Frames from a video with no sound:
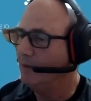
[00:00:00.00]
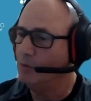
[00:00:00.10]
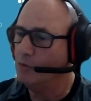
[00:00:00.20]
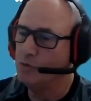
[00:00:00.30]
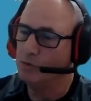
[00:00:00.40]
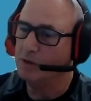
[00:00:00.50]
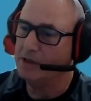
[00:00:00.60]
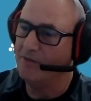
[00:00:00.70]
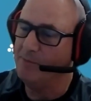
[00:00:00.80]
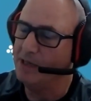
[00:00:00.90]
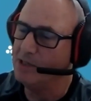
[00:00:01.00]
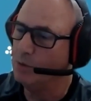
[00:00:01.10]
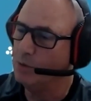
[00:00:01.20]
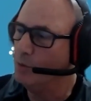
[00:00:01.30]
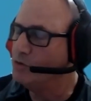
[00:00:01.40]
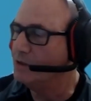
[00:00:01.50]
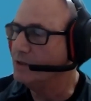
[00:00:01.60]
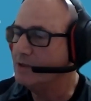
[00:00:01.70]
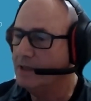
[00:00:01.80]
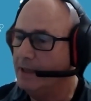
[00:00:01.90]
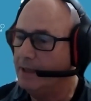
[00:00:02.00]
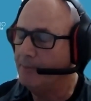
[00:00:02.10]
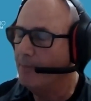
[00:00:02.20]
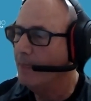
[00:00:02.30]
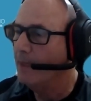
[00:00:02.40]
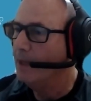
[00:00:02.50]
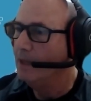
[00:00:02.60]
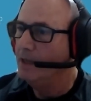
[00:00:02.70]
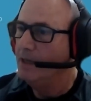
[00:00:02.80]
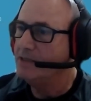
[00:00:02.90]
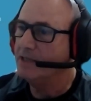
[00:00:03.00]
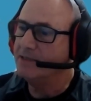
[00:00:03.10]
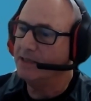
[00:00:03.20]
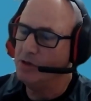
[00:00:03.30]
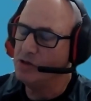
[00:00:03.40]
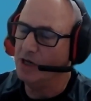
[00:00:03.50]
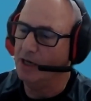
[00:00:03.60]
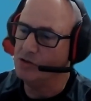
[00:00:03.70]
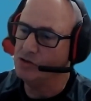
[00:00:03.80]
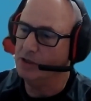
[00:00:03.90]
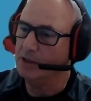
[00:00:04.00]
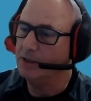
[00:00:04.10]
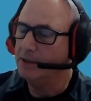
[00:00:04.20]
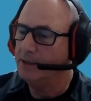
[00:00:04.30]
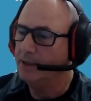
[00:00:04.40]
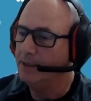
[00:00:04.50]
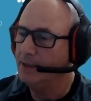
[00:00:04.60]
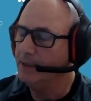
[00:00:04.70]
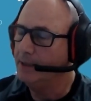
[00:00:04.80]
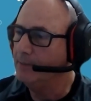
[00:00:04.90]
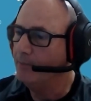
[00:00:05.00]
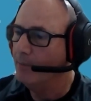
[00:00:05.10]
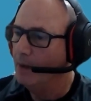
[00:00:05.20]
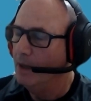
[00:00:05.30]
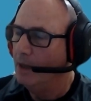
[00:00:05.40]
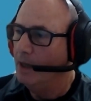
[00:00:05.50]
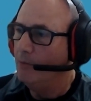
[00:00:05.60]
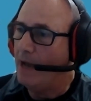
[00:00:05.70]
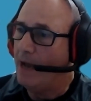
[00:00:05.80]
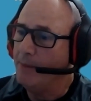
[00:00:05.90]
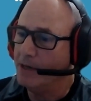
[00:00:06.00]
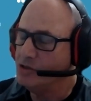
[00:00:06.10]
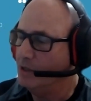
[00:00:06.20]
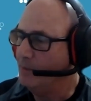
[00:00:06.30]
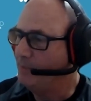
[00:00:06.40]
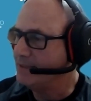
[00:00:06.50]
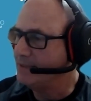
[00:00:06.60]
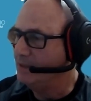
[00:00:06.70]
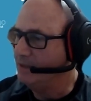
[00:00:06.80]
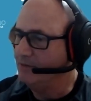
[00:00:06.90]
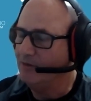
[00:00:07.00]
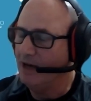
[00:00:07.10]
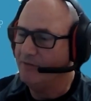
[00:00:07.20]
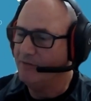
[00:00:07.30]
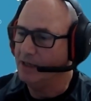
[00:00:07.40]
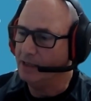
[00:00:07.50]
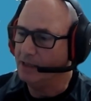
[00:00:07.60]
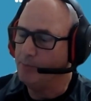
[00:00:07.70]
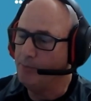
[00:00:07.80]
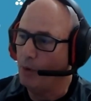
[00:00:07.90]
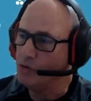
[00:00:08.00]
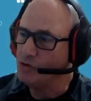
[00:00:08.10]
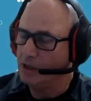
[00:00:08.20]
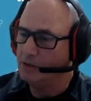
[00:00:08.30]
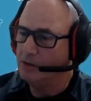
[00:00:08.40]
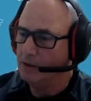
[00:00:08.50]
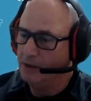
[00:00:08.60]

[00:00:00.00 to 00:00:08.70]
I'm not sure that I have many solutions. Uh, it's extremely challenging. Uh, we, I'm actually presently involved in another project